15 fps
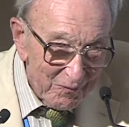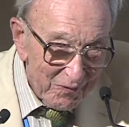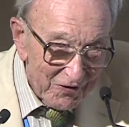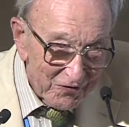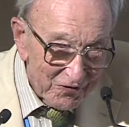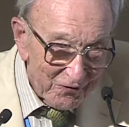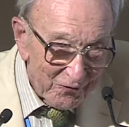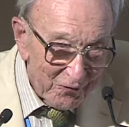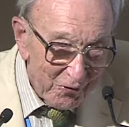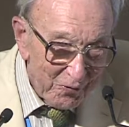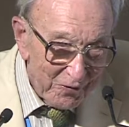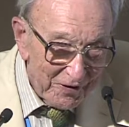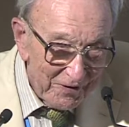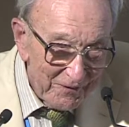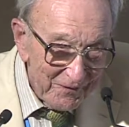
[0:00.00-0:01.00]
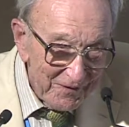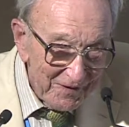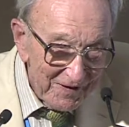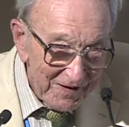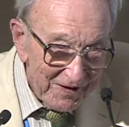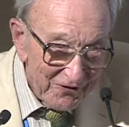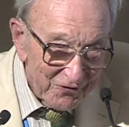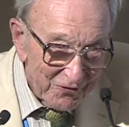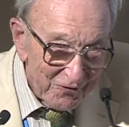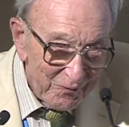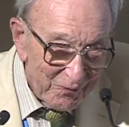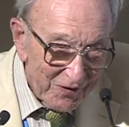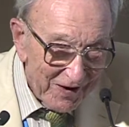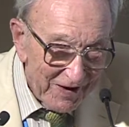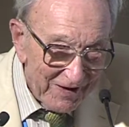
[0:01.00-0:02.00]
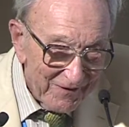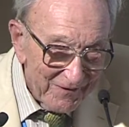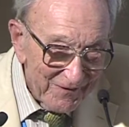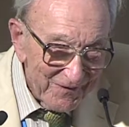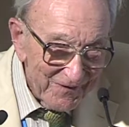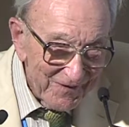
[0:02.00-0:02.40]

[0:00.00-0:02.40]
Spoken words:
That's the forward. It should play.